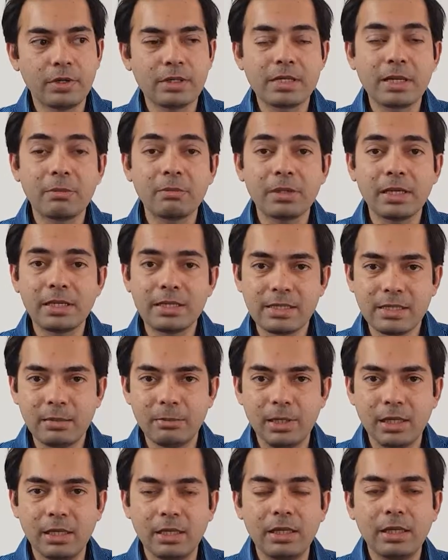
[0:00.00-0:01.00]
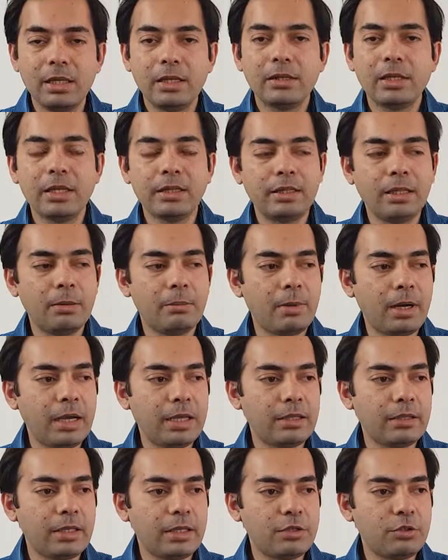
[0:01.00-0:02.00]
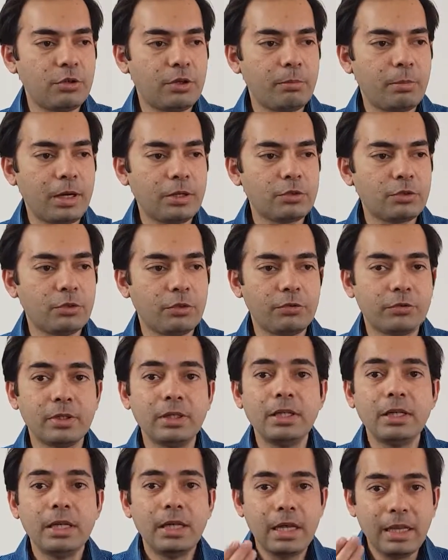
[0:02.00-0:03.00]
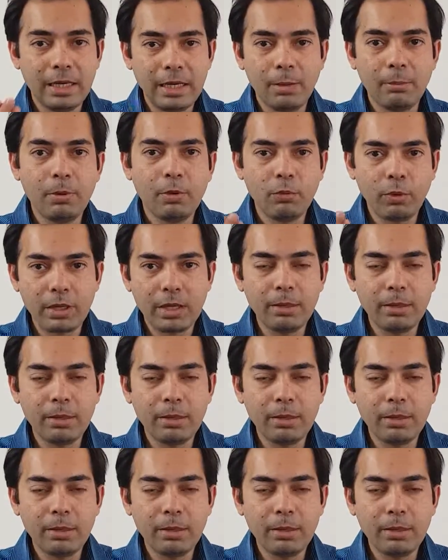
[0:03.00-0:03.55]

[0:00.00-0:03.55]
something similar that they're buying that you're about to offer. Number one.